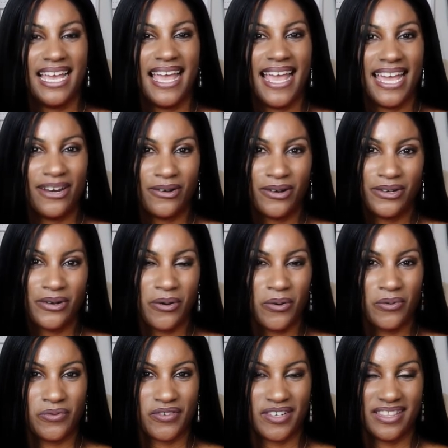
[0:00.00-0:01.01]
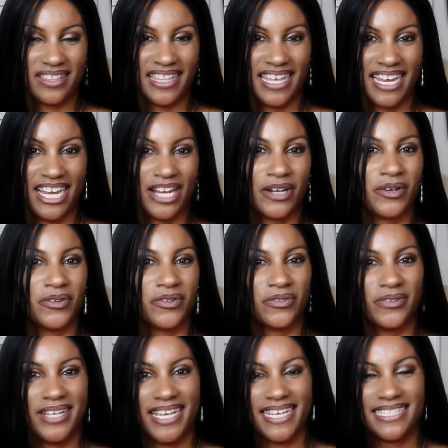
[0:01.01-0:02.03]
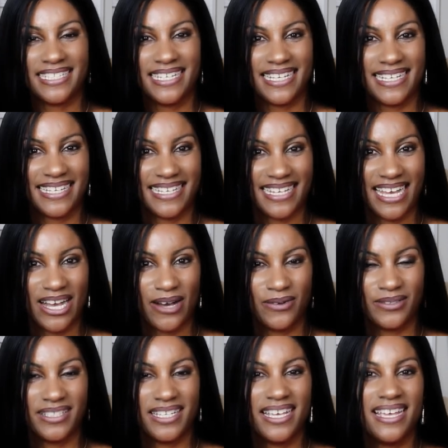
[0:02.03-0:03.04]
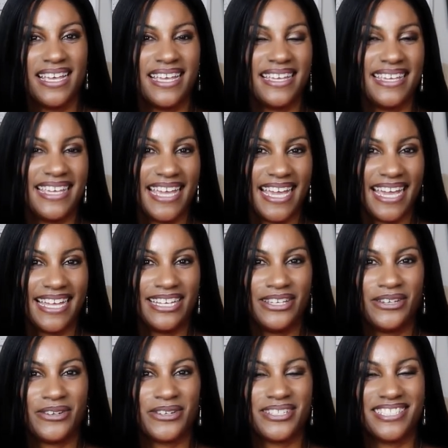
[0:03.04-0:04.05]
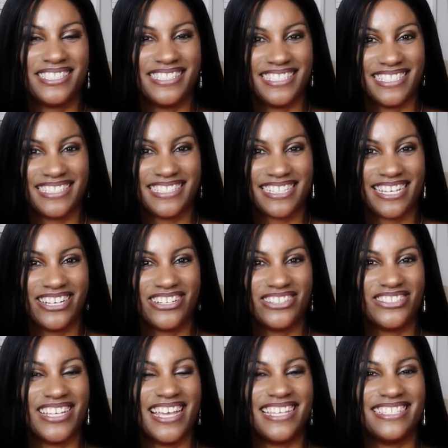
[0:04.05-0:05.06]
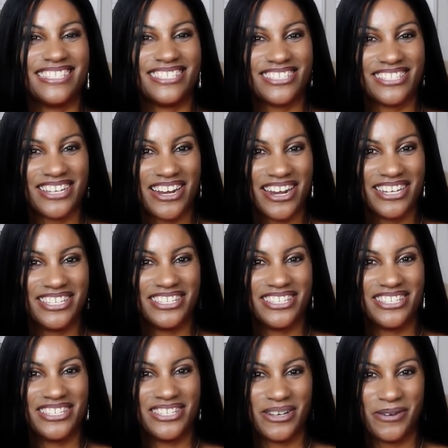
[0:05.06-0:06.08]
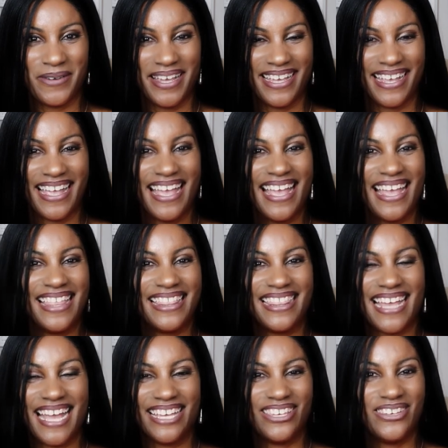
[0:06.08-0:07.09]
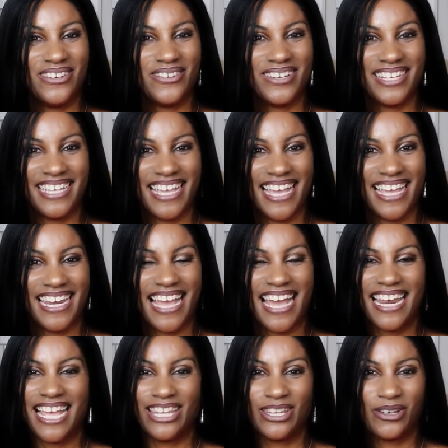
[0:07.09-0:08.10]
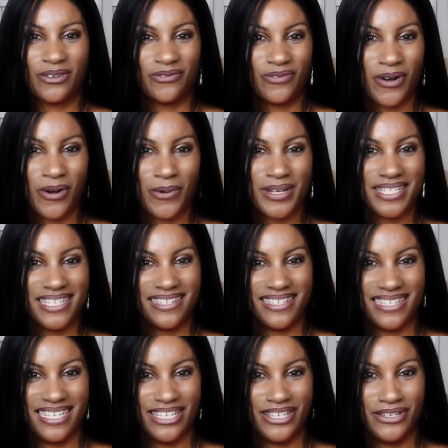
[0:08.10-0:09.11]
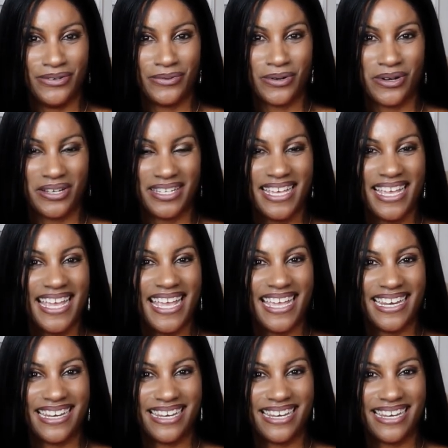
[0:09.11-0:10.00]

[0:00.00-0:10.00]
Head on over there, create an account, get your discount, and start sewing. Thank you again, and I look forward to seeing you all in